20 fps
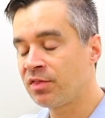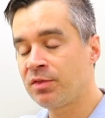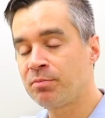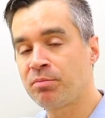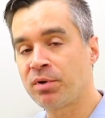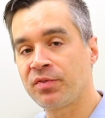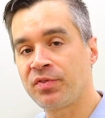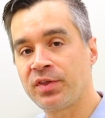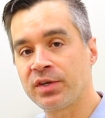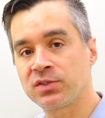
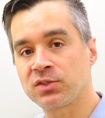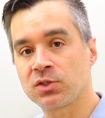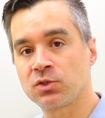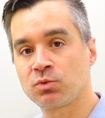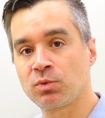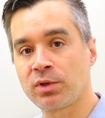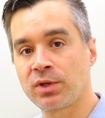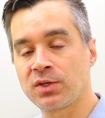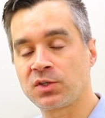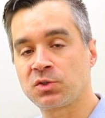But this
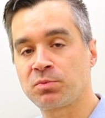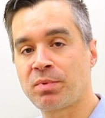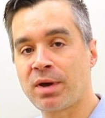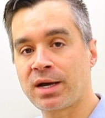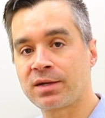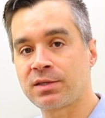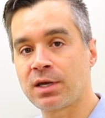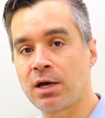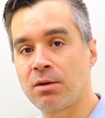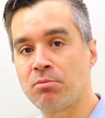is really
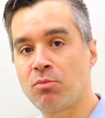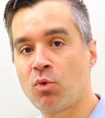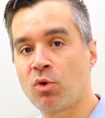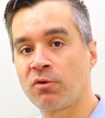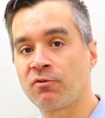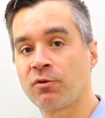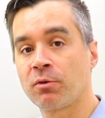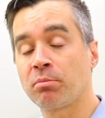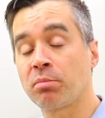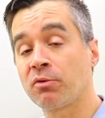spec'd out
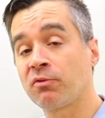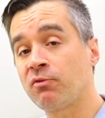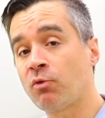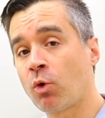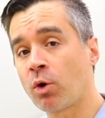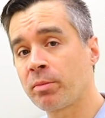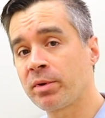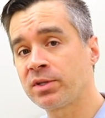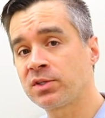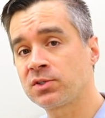more for
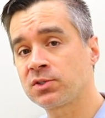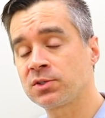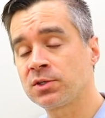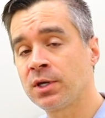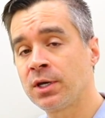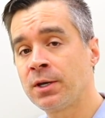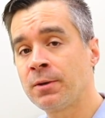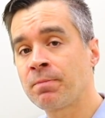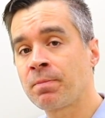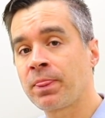performance
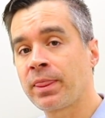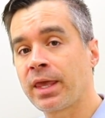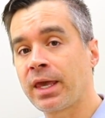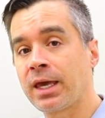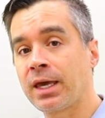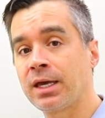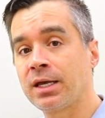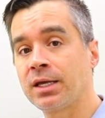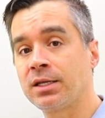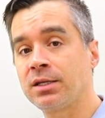
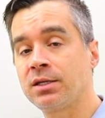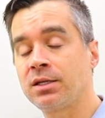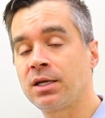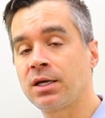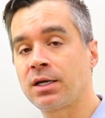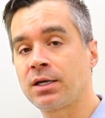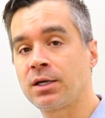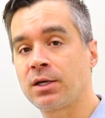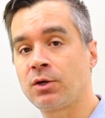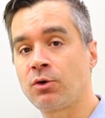and
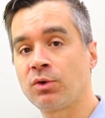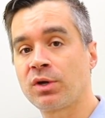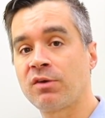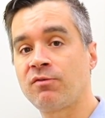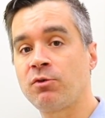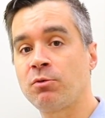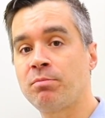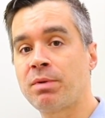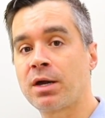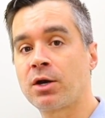uh, it'll
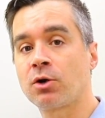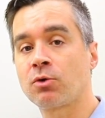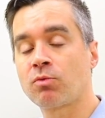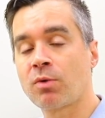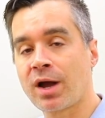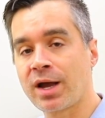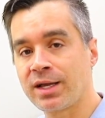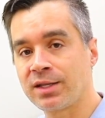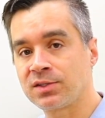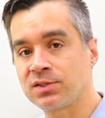give you better
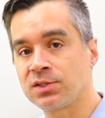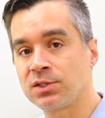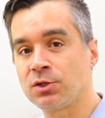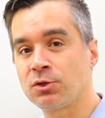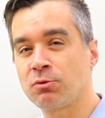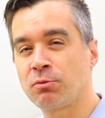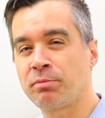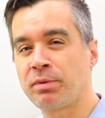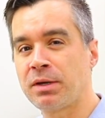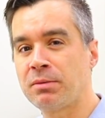writes and
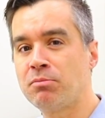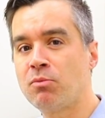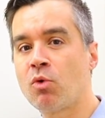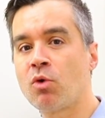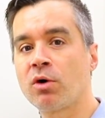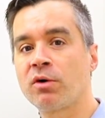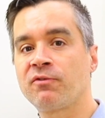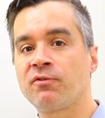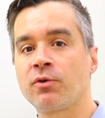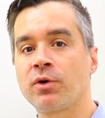it'll be
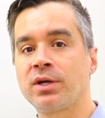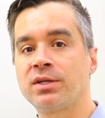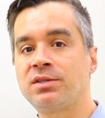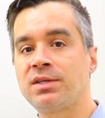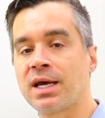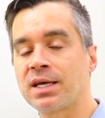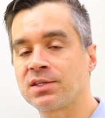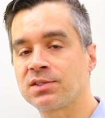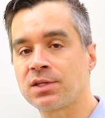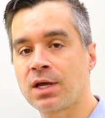more for a
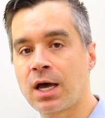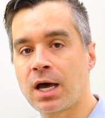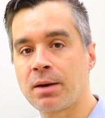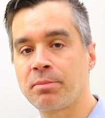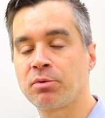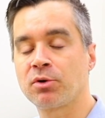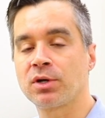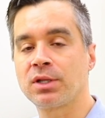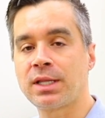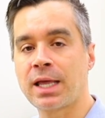
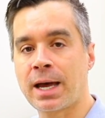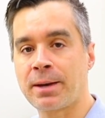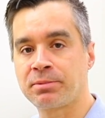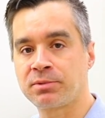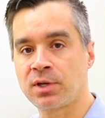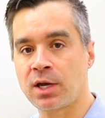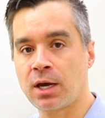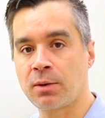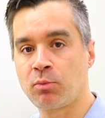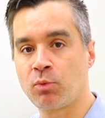desktop or a
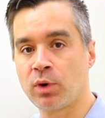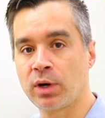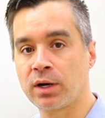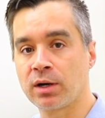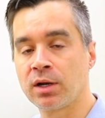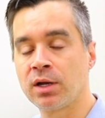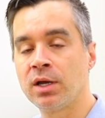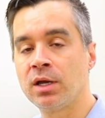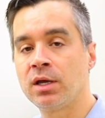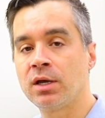laptop
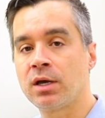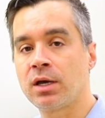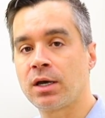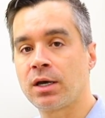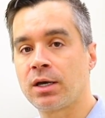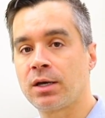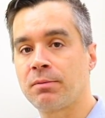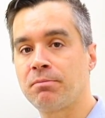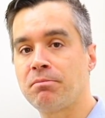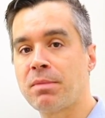where
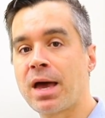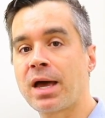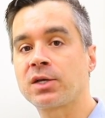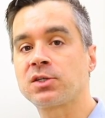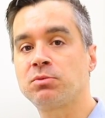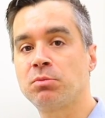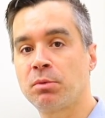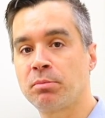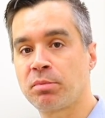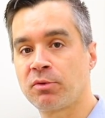uh,
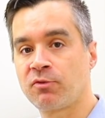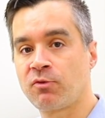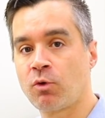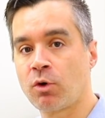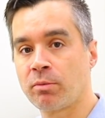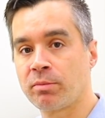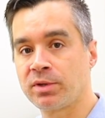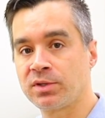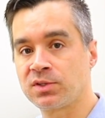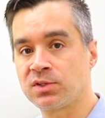maximum
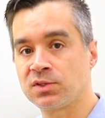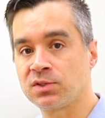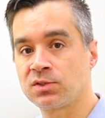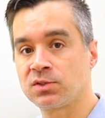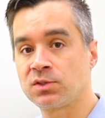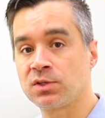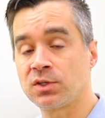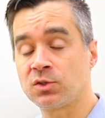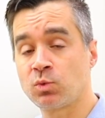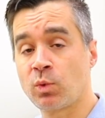performance
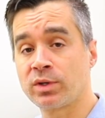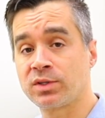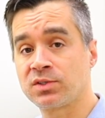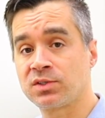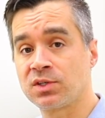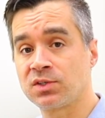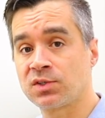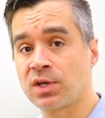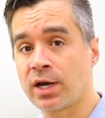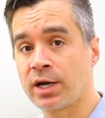is, is what's
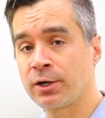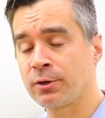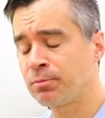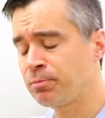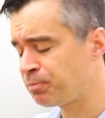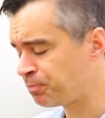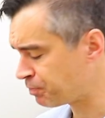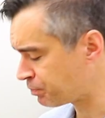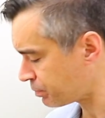desired.